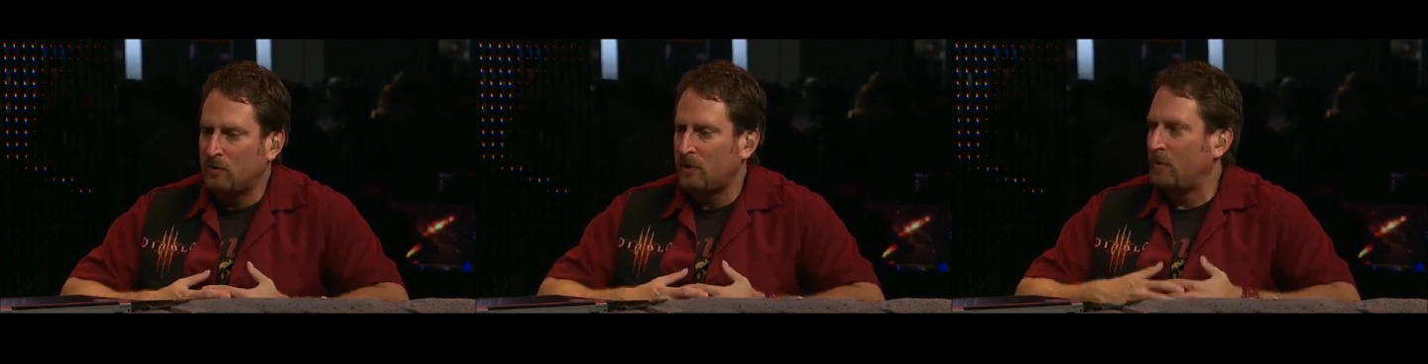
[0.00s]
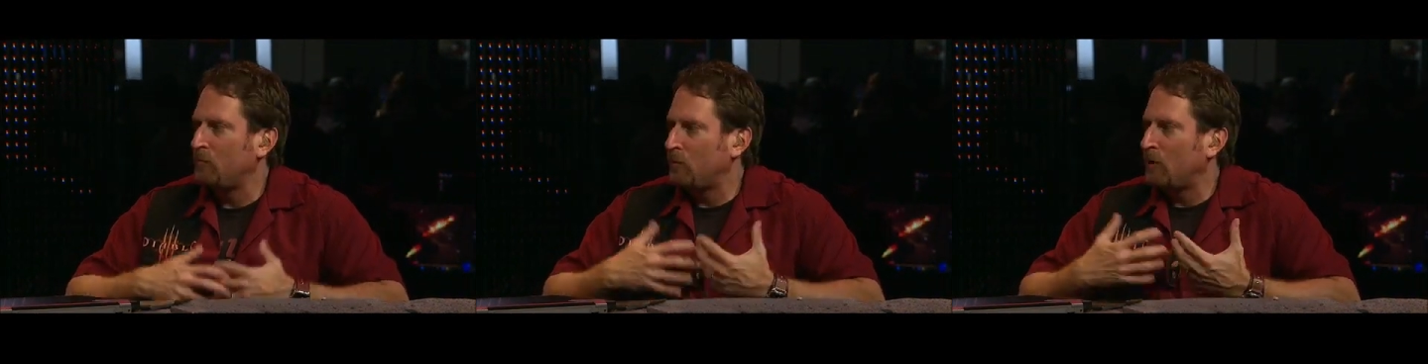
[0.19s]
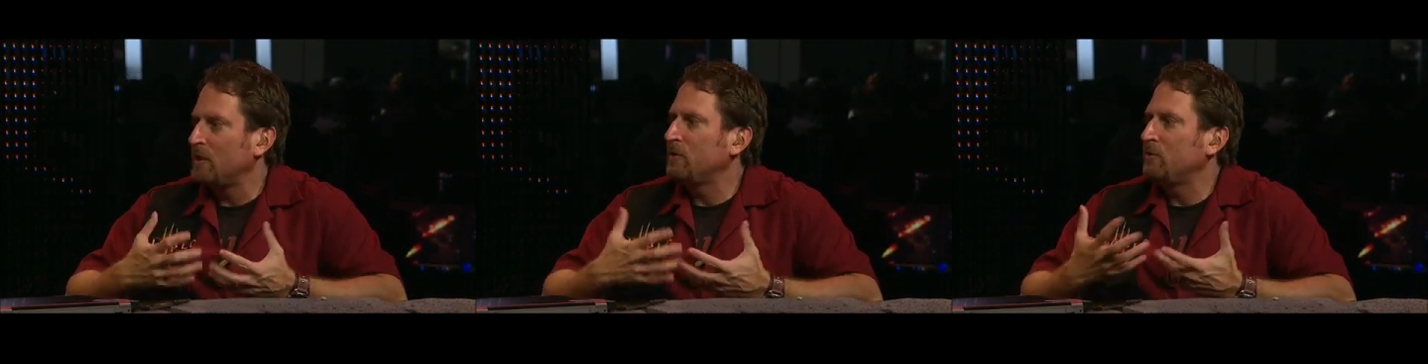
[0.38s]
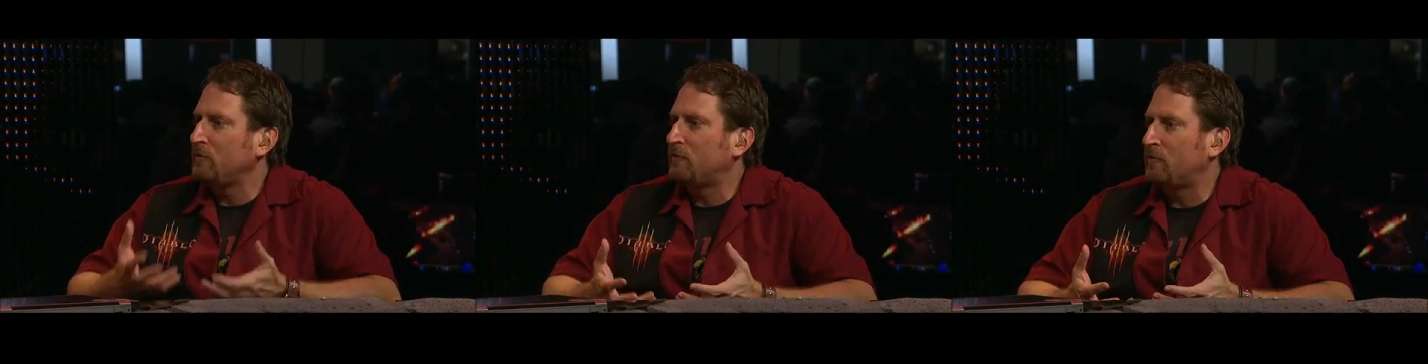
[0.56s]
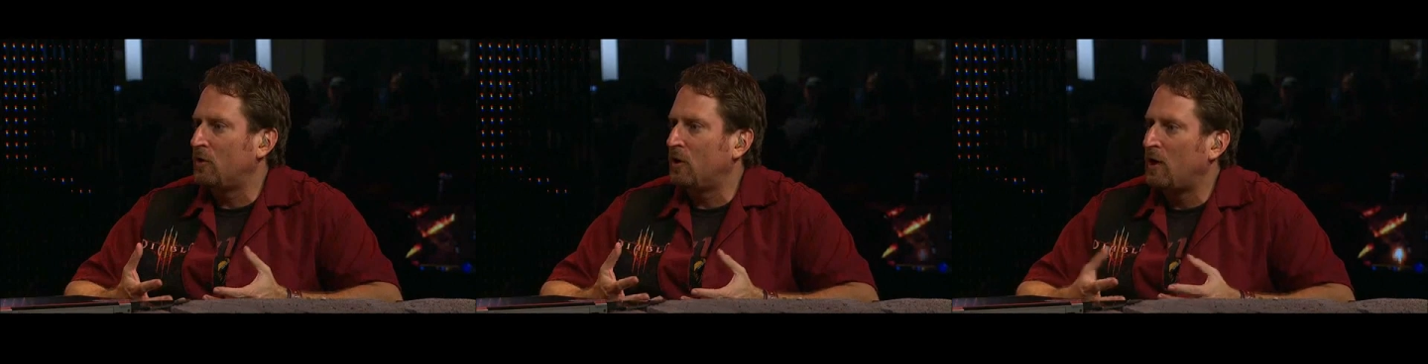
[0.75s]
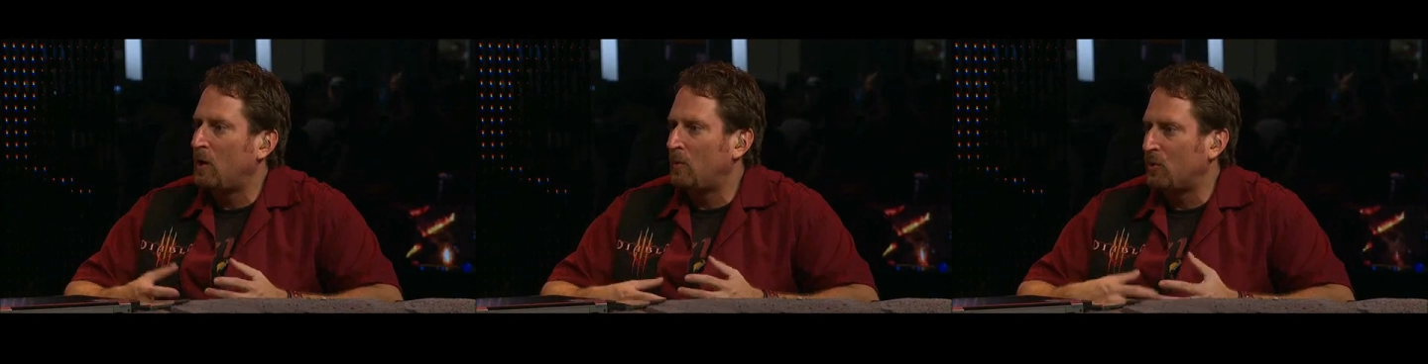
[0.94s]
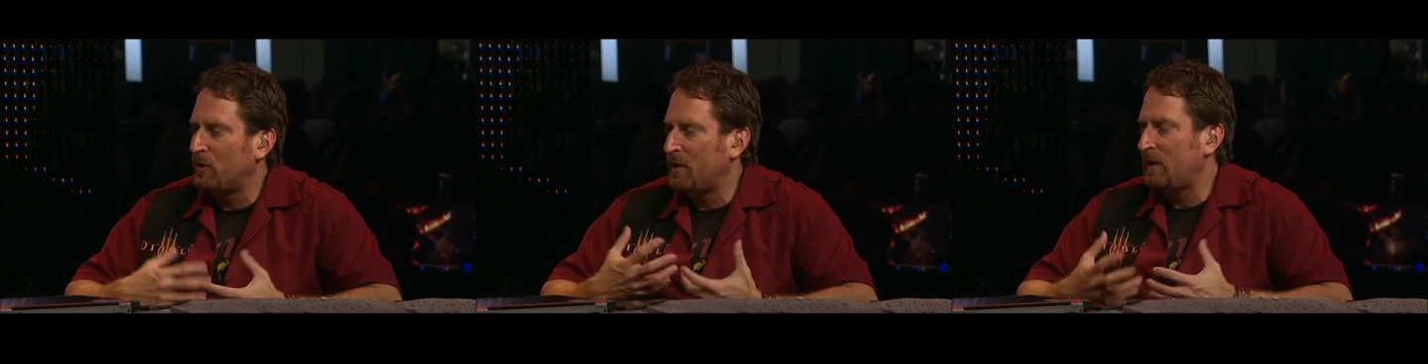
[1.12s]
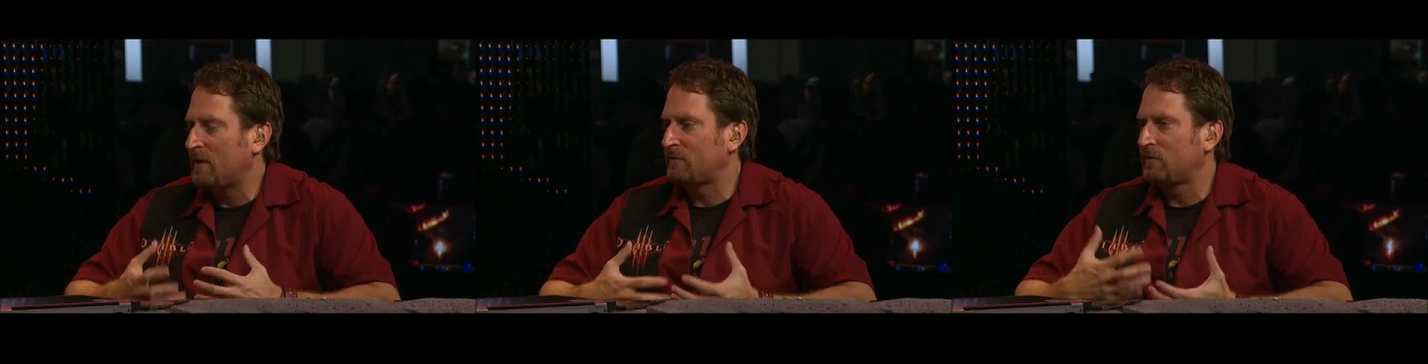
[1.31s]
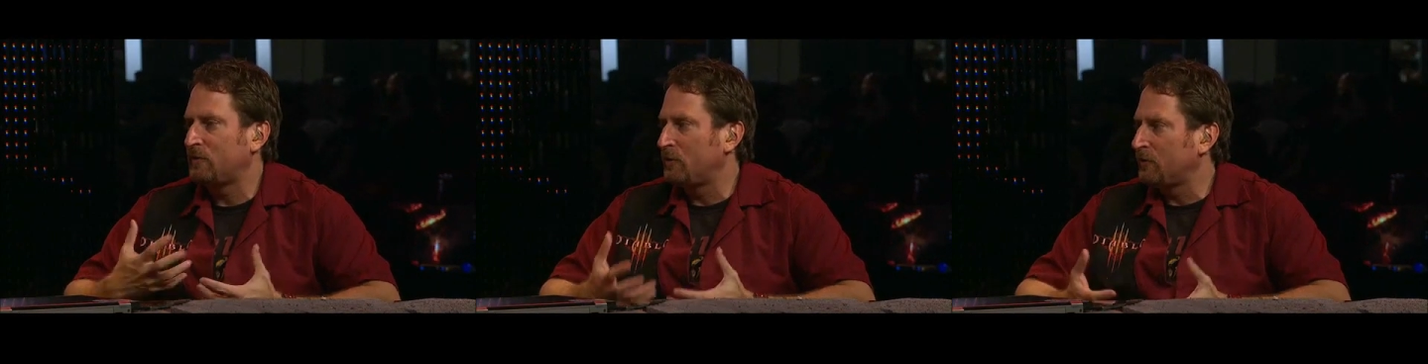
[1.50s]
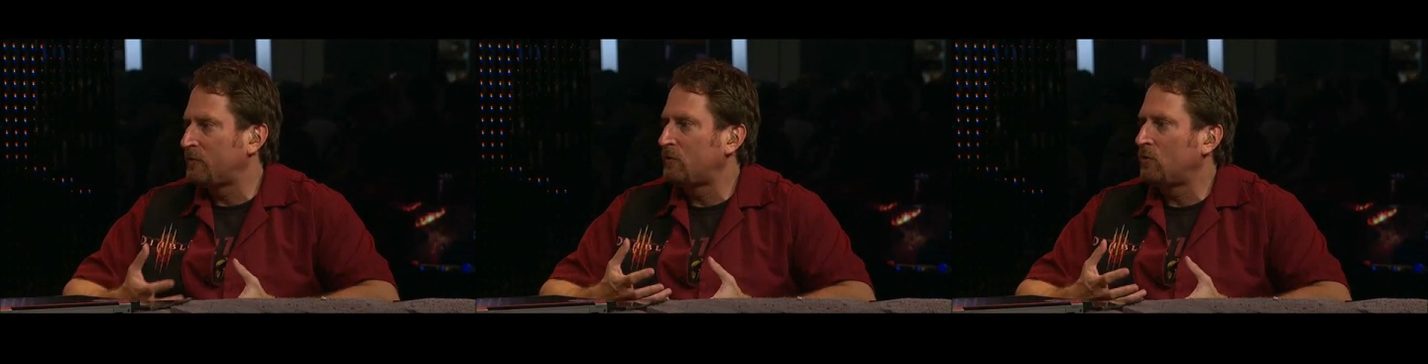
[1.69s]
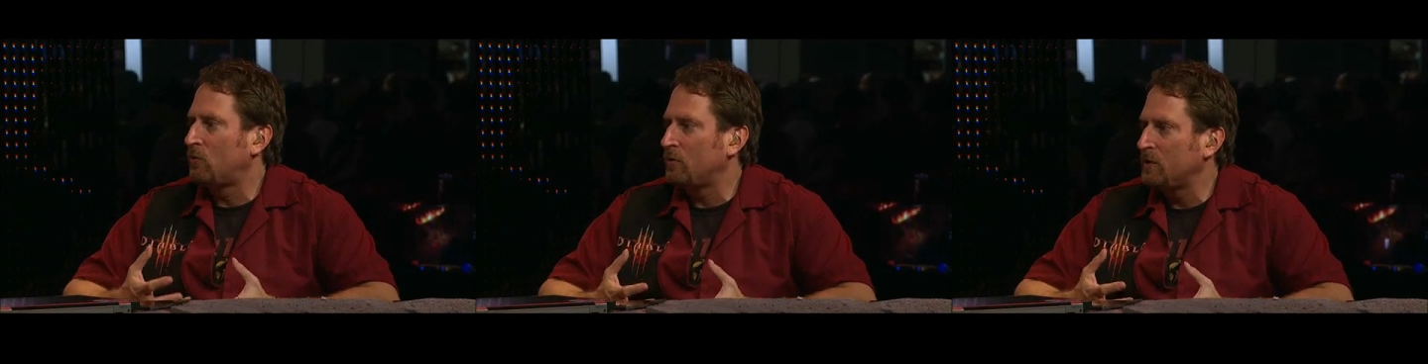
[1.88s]
come running to you for help, or he has a little
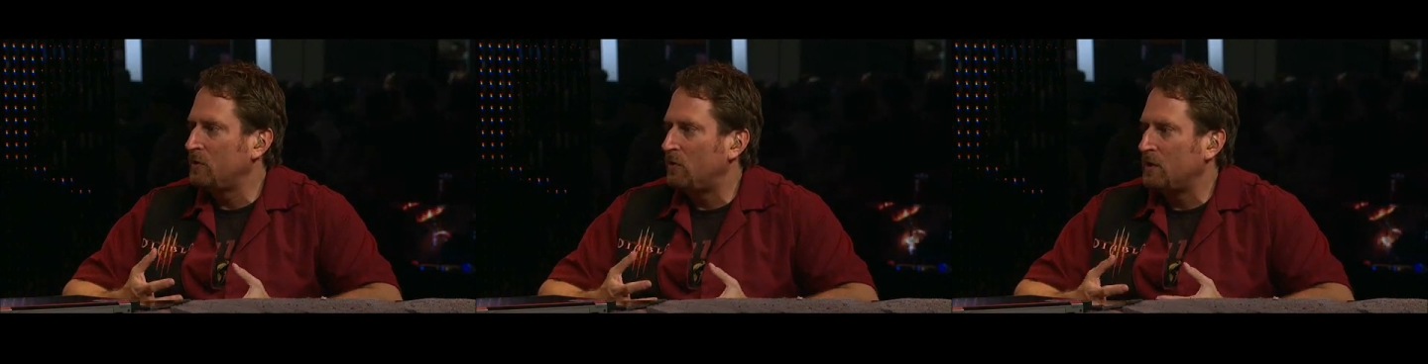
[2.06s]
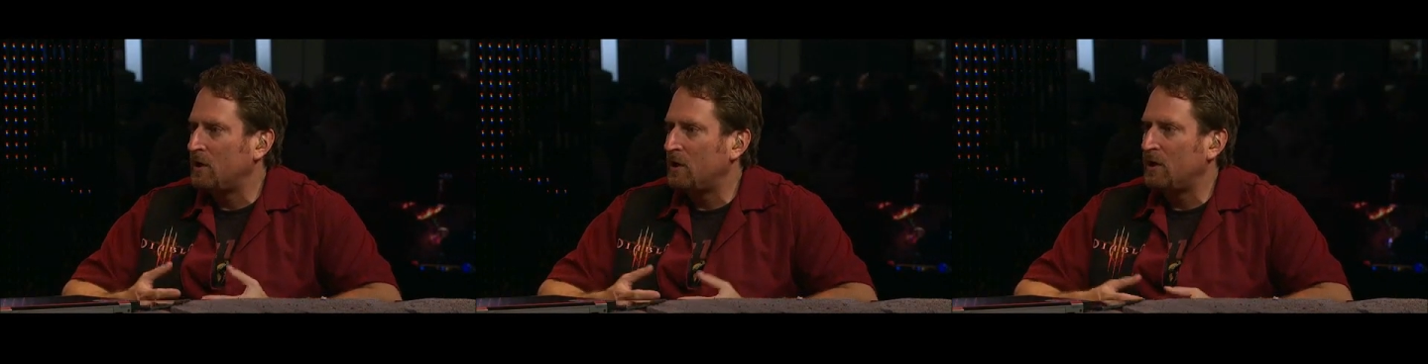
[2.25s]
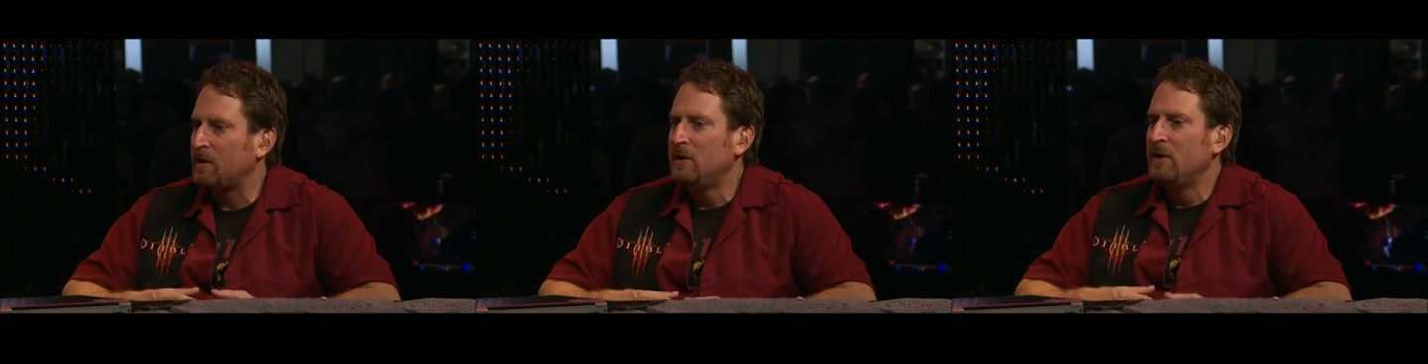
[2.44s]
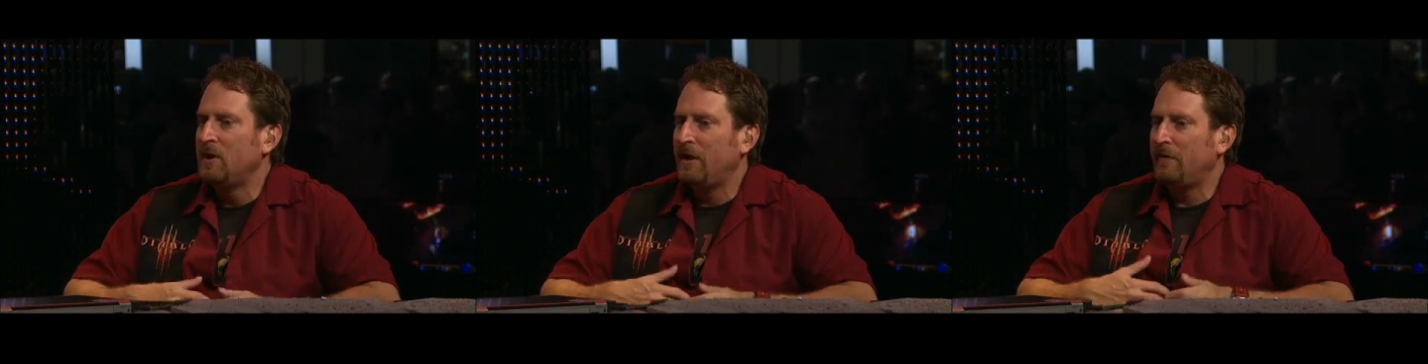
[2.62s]
story going on.